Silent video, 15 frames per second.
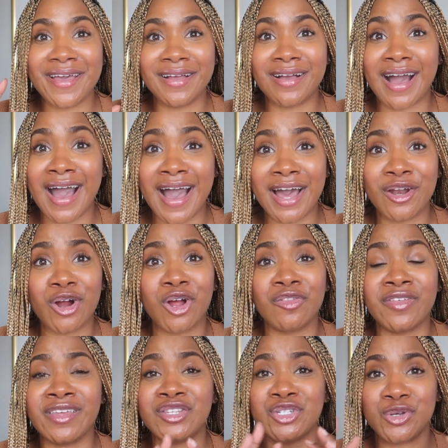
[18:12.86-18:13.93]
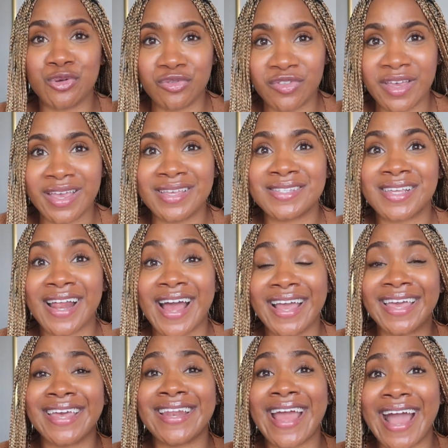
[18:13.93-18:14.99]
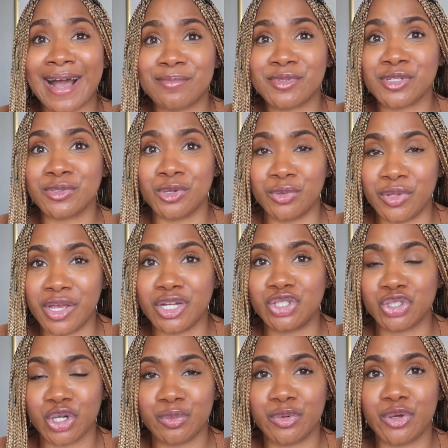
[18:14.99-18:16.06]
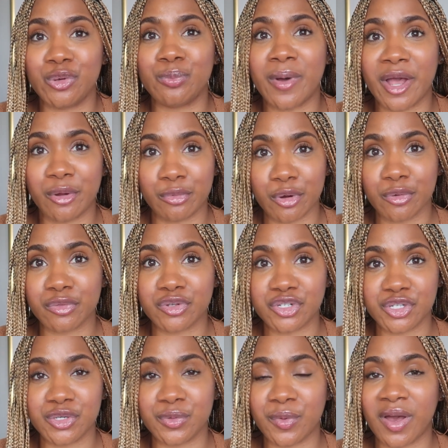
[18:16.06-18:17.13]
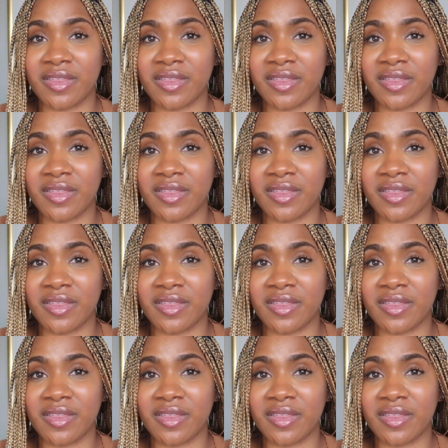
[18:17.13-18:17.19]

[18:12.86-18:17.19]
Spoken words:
and God are the 2 things that I can absolutely attribute my growth to.